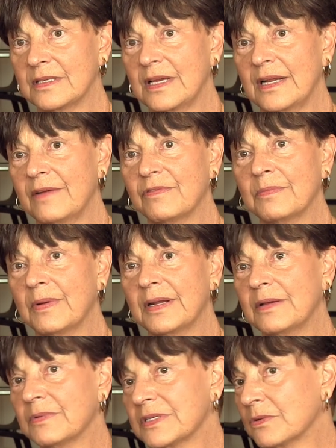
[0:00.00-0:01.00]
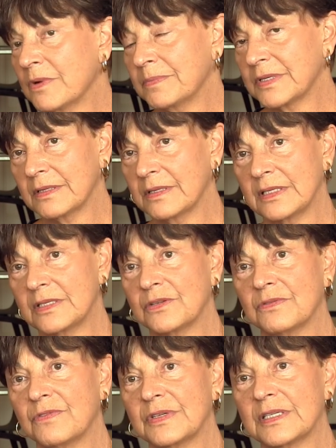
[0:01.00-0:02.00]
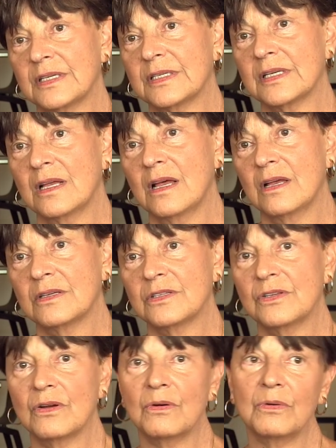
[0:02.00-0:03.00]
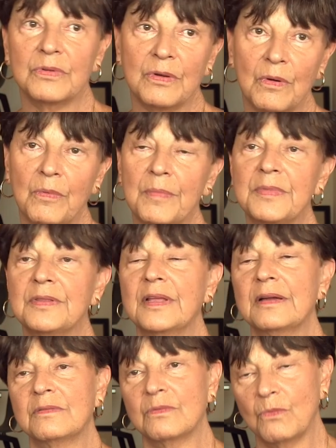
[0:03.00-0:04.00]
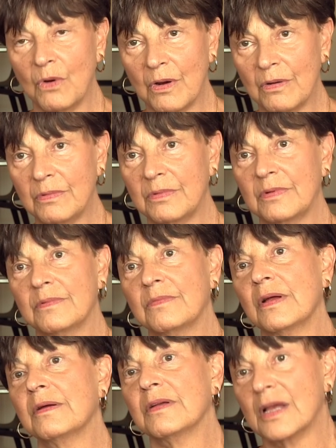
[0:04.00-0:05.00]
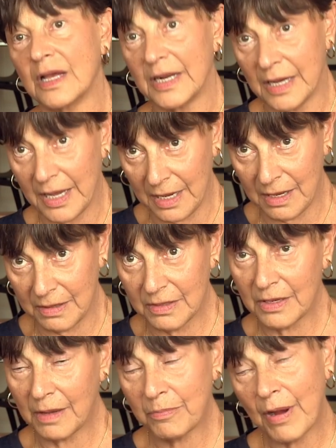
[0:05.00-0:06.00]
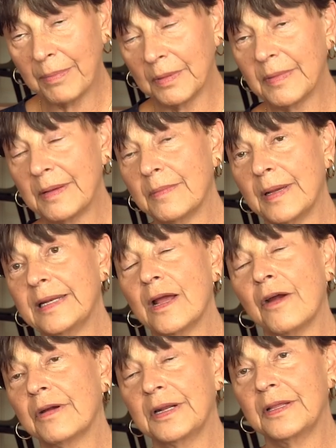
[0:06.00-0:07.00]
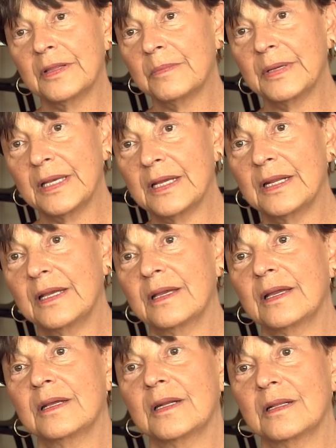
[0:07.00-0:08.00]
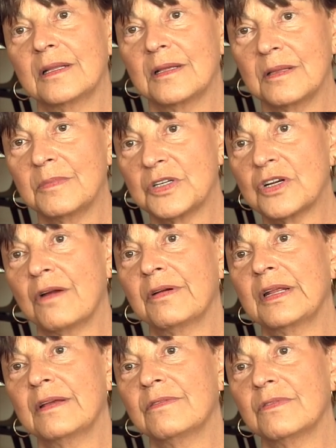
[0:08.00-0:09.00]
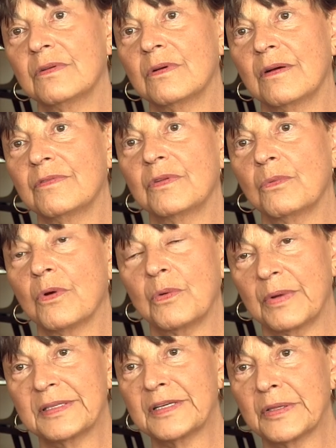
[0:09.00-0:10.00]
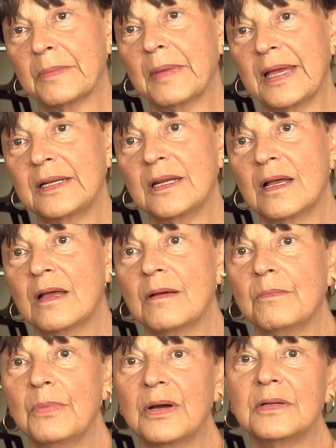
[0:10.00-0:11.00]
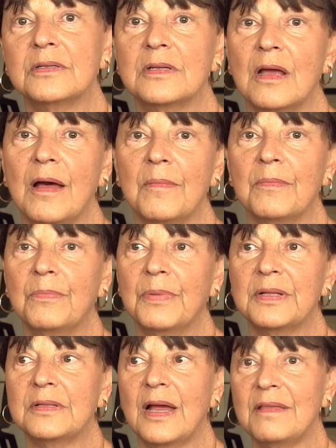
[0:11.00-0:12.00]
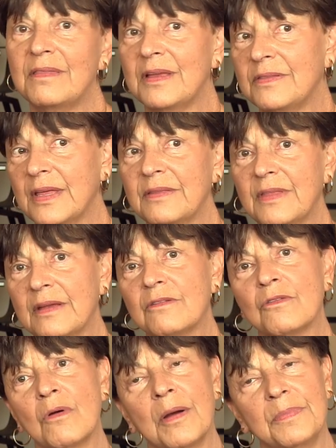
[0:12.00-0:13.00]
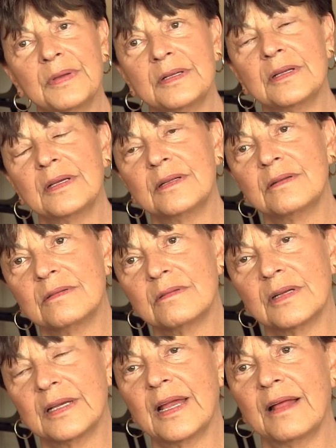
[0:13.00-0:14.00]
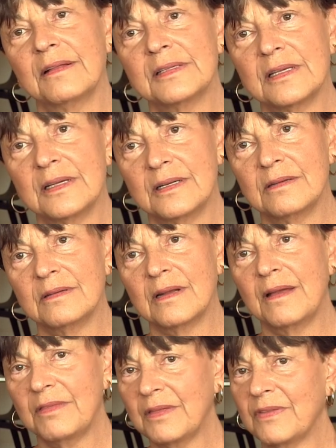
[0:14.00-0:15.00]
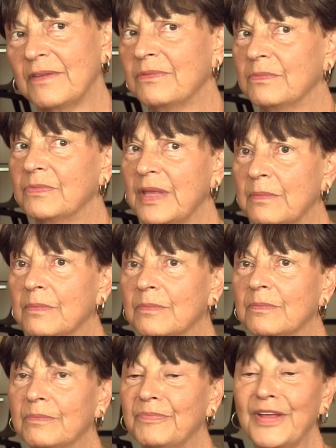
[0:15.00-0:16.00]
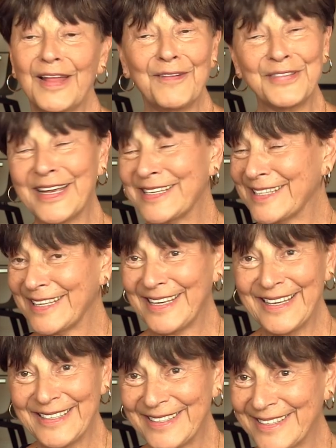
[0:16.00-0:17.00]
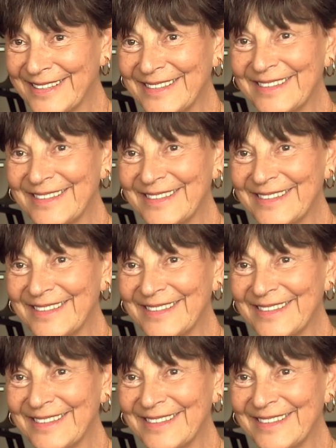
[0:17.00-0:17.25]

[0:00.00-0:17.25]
Not everybody was equipped to lead services. So there were women that were uh, uh, uh, uh probably a minority in the beginning, and the majority of the, of the work went to the men but um, but I think that they grew up in in and I think they they you have to ask the kids.